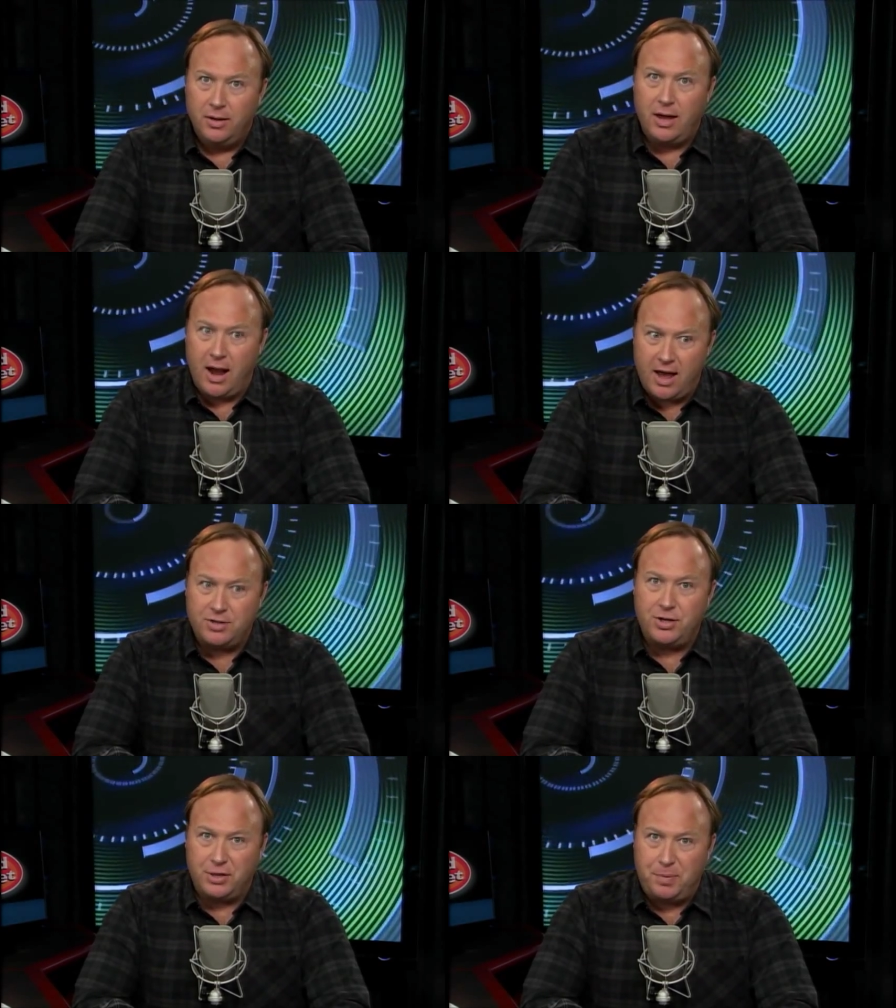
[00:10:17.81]
Yeah, I got a
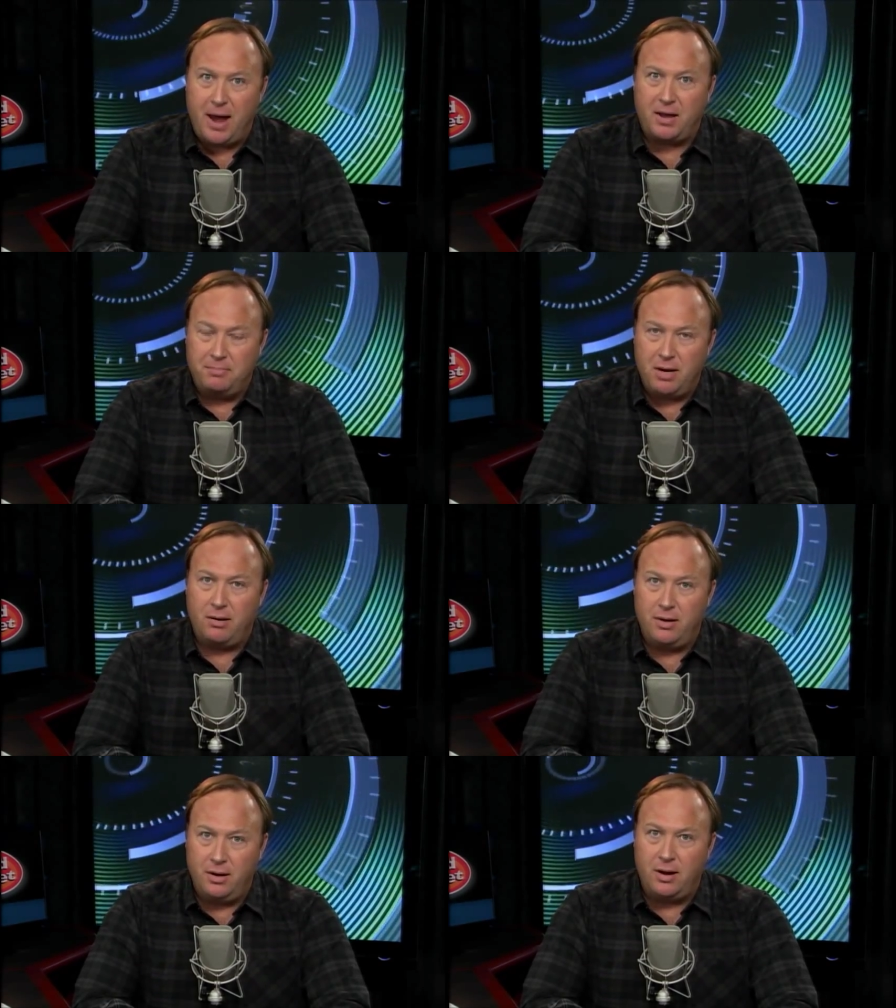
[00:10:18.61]
six-pack of
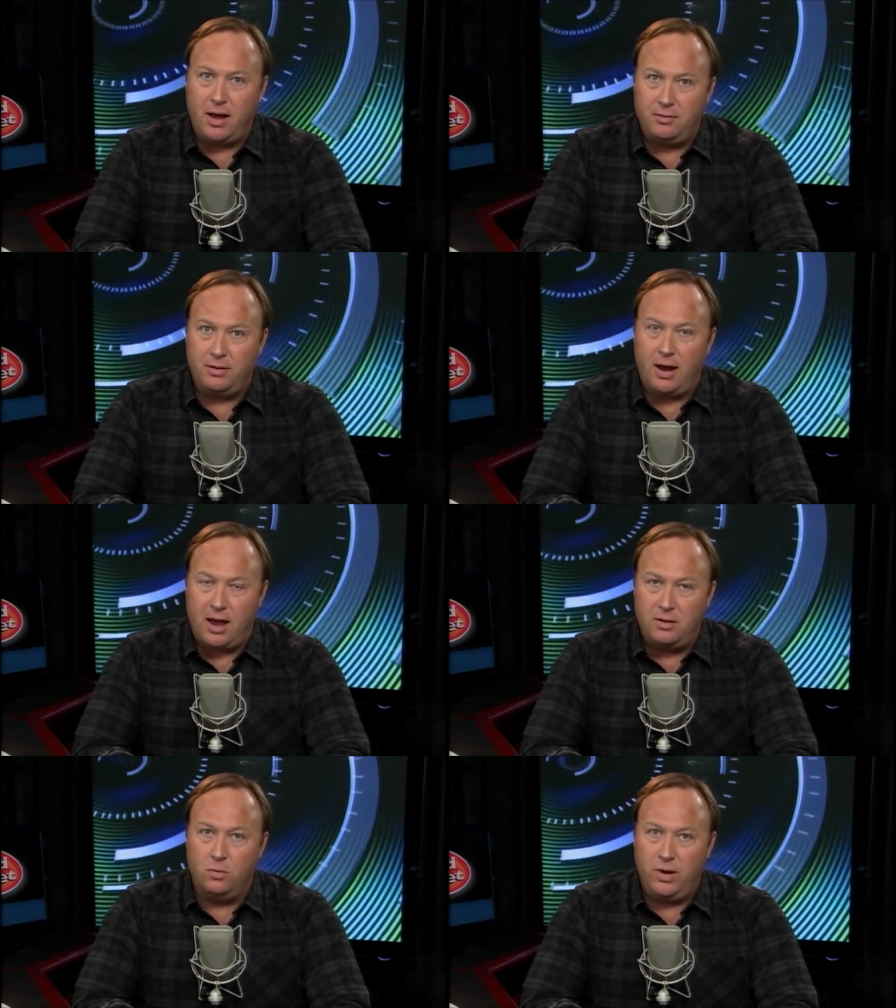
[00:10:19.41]
beer in here I hadn't
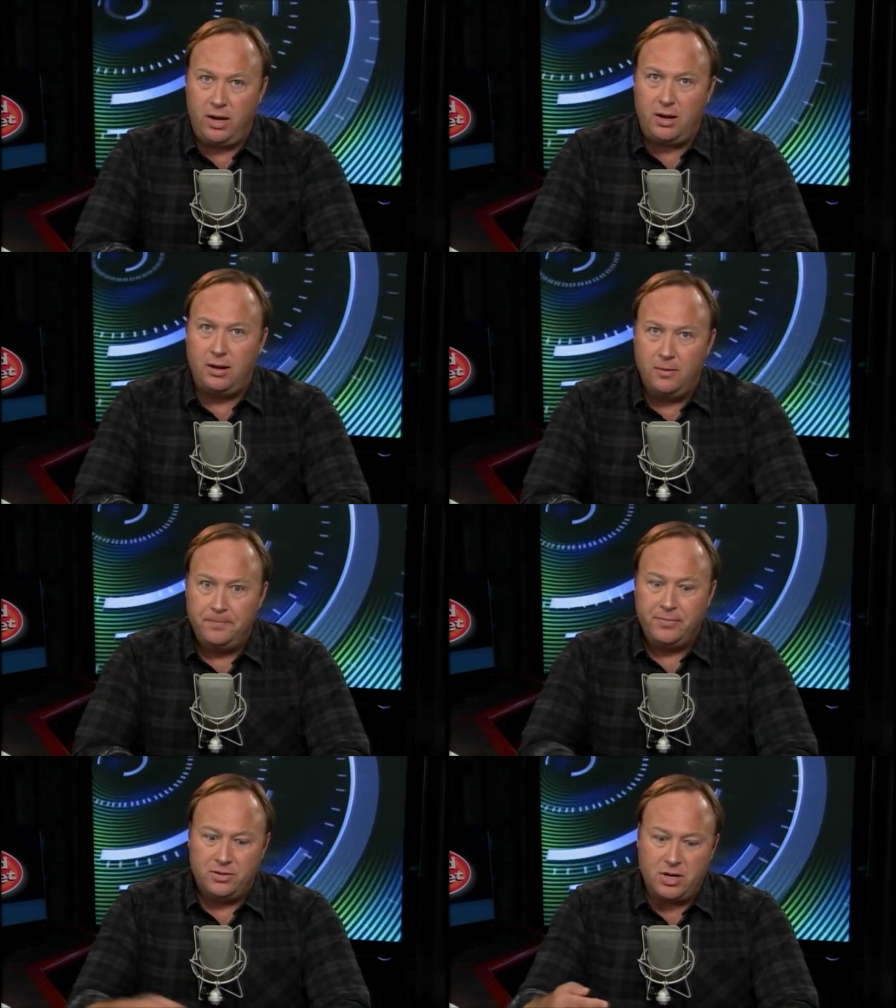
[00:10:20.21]
had in a week.
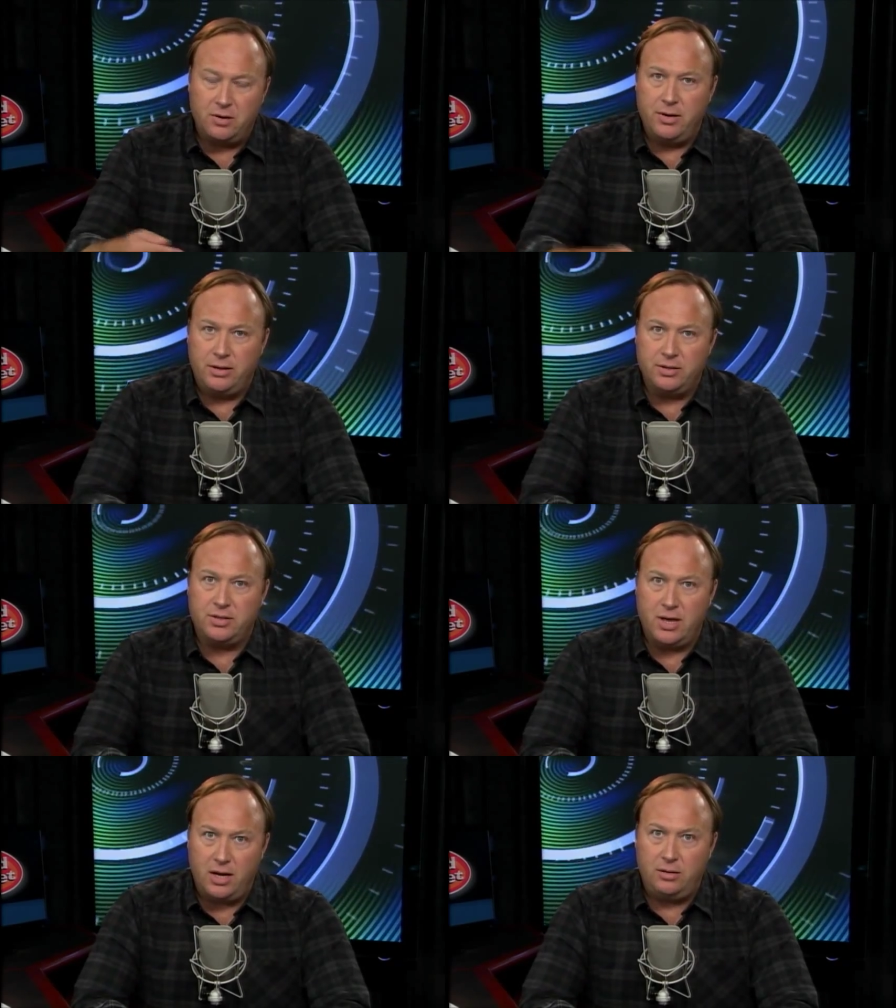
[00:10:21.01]
It's underneath the
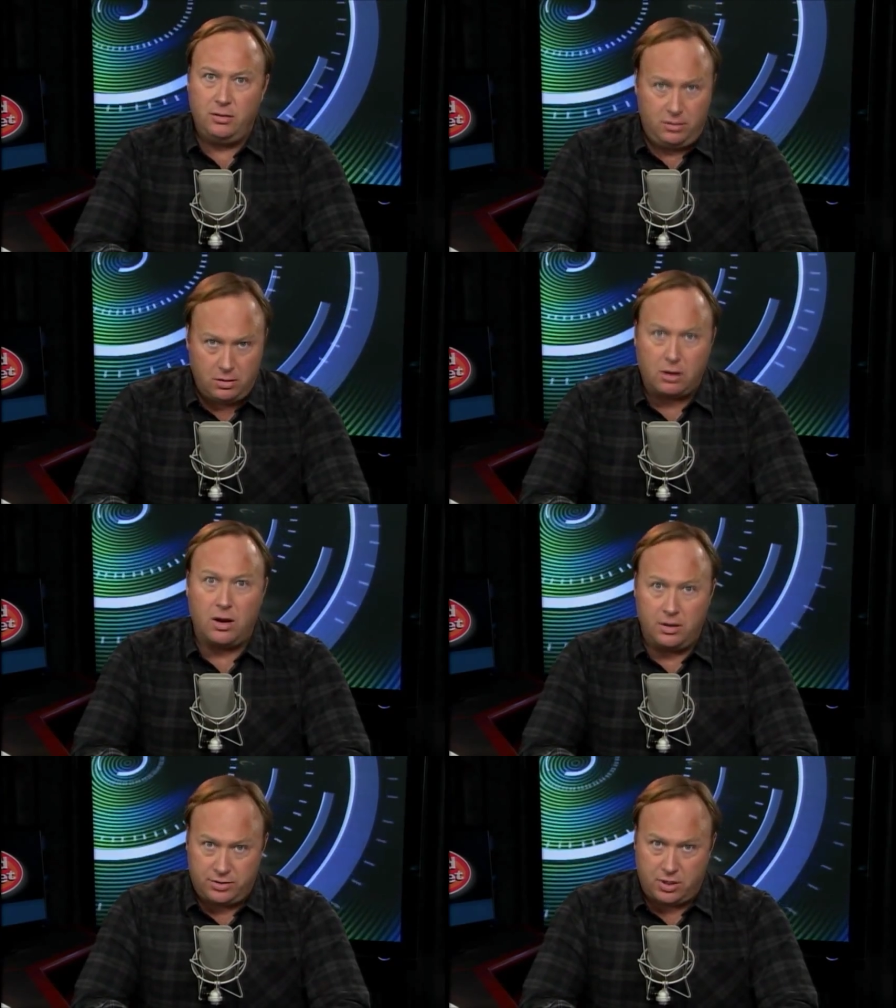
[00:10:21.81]
seat. You're
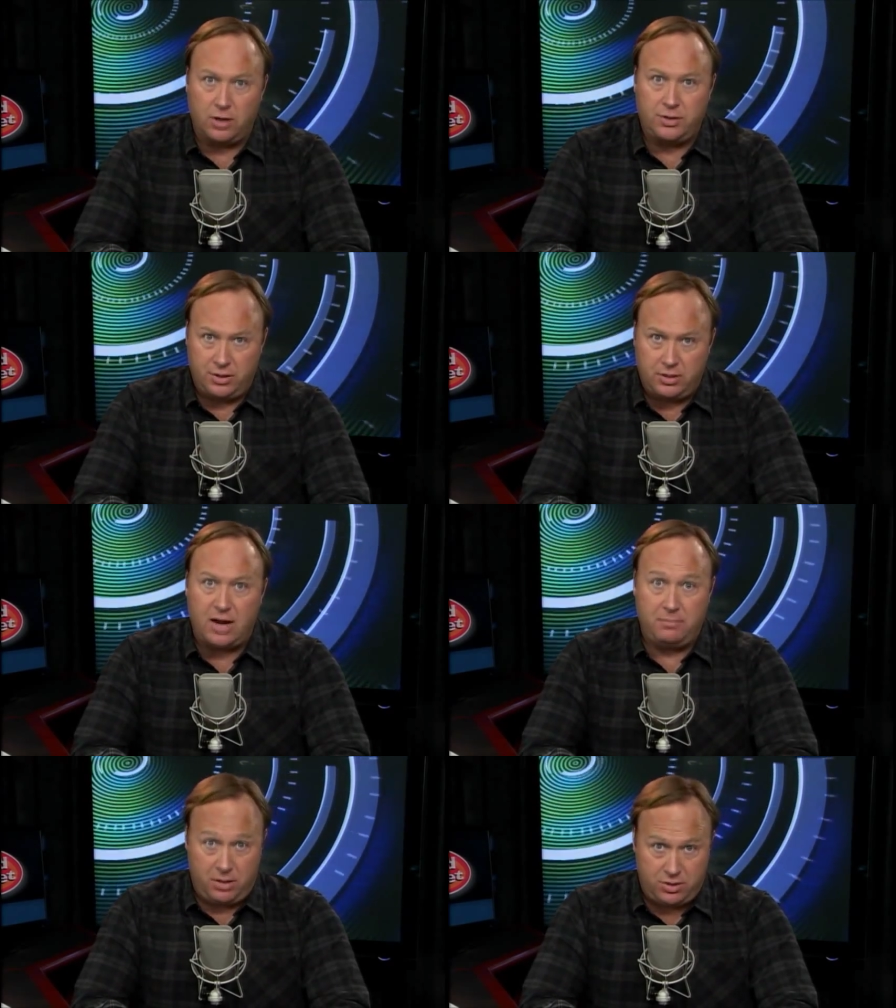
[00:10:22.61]
going to search and
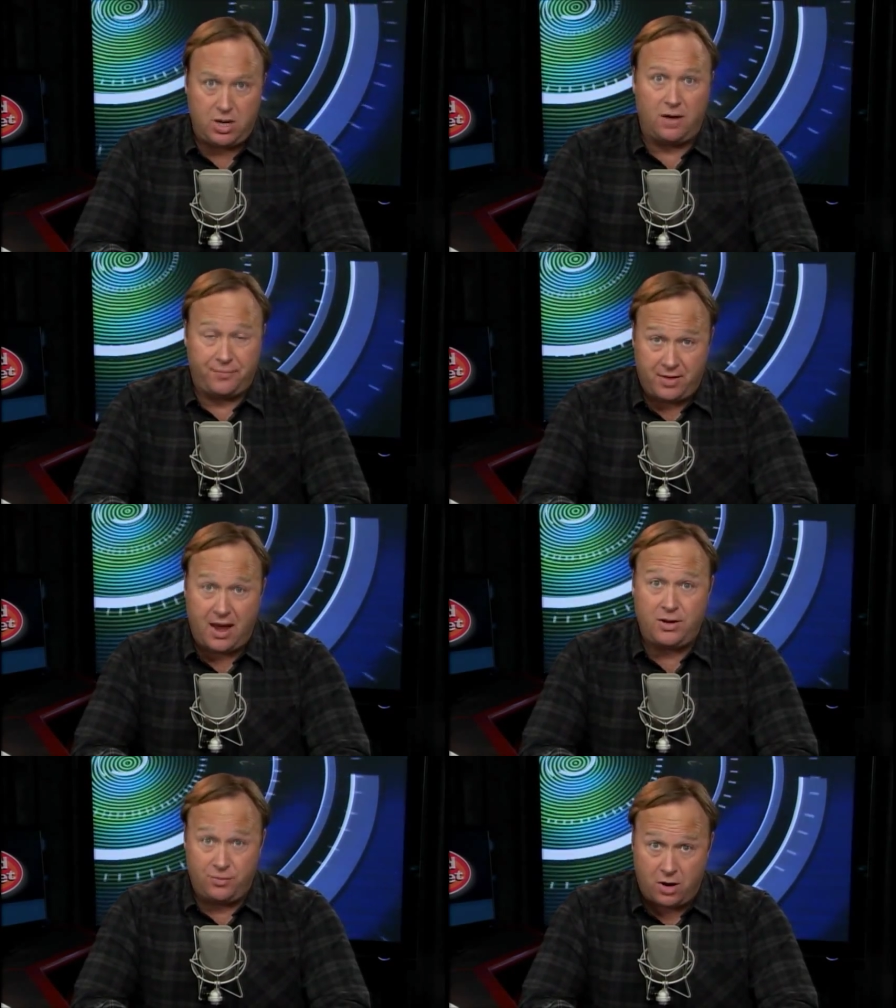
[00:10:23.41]
take me to jail for
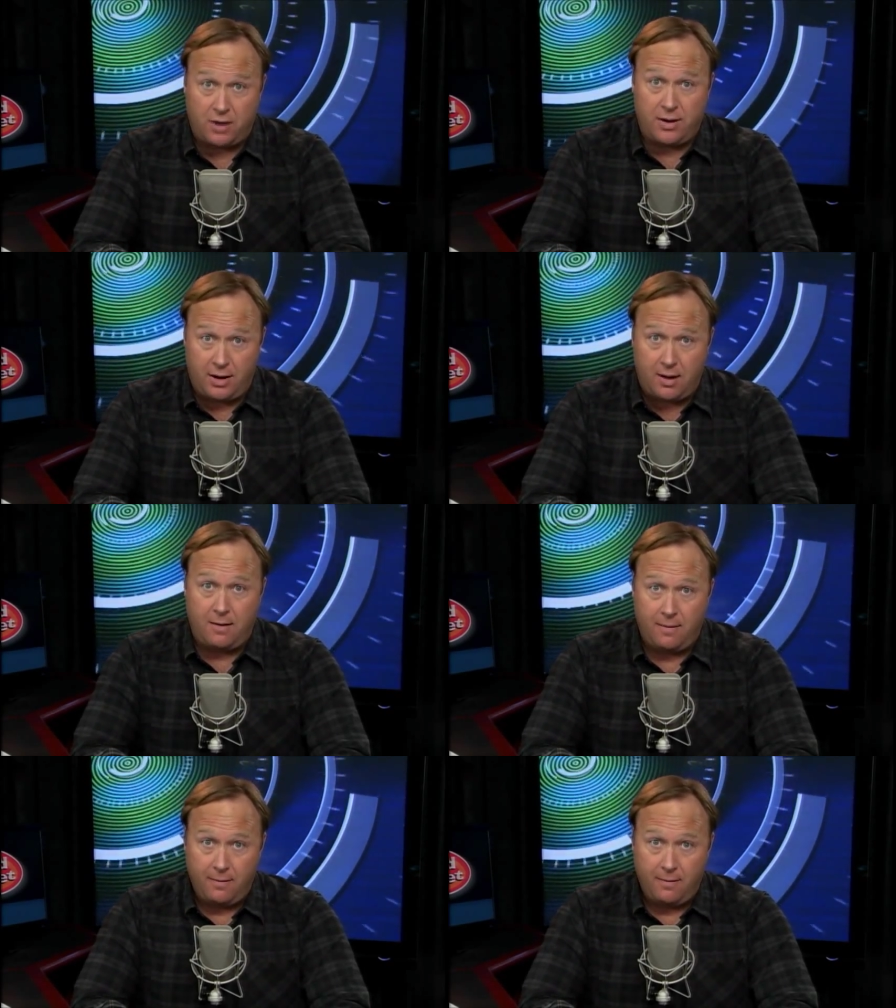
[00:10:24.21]
that, you drug dealer?